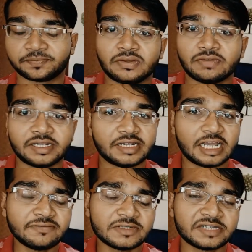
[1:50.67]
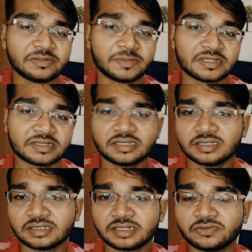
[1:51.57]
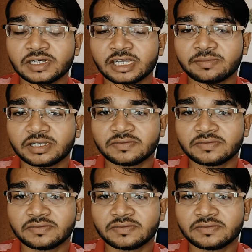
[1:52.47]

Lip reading: Well, in iPhone 7 Plus, the dual camera